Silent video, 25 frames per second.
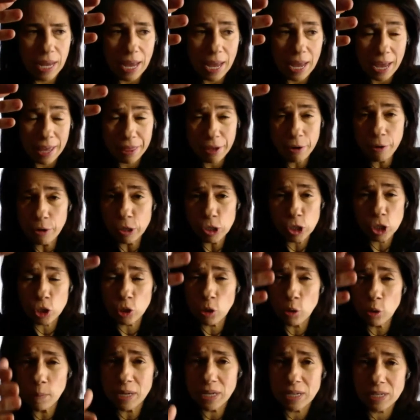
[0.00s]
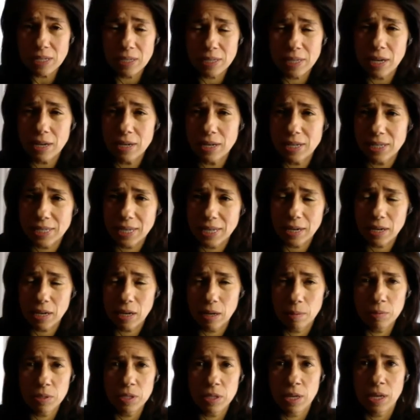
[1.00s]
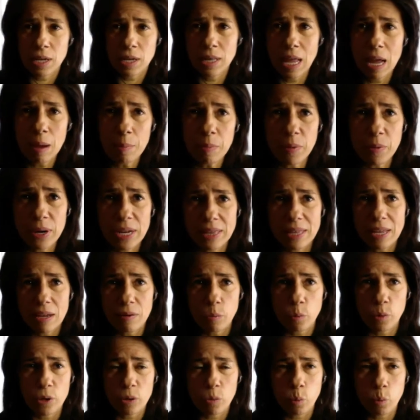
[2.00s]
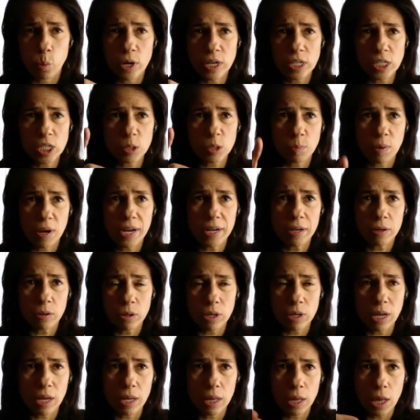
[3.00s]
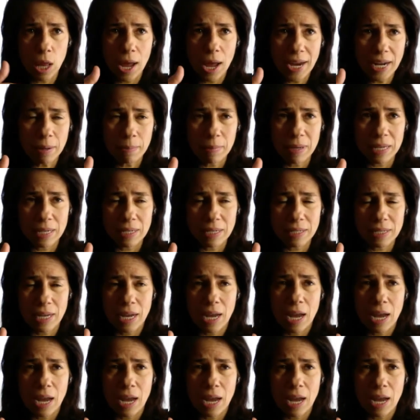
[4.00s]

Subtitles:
And there are so many studies that come to collaborate that with one spinal alignment,